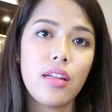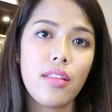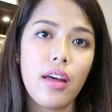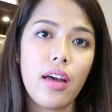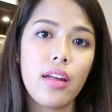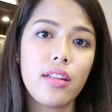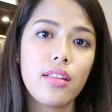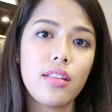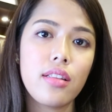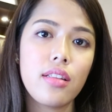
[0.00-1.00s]
that
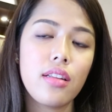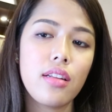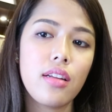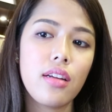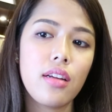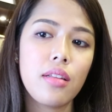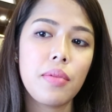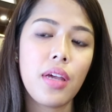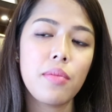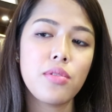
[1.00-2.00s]
it
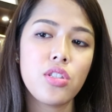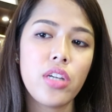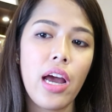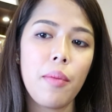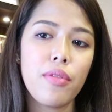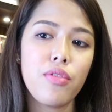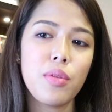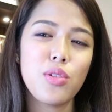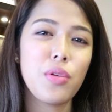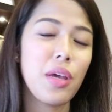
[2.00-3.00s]
became such a habit for
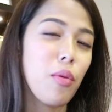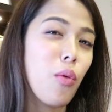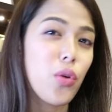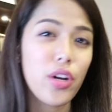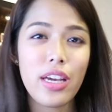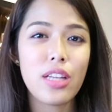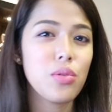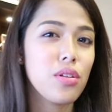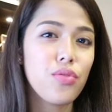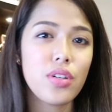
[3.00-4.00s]
me to keep on working
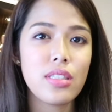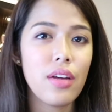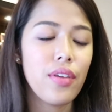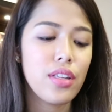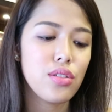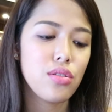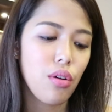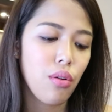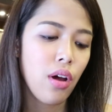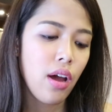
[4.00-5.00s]
24/7. So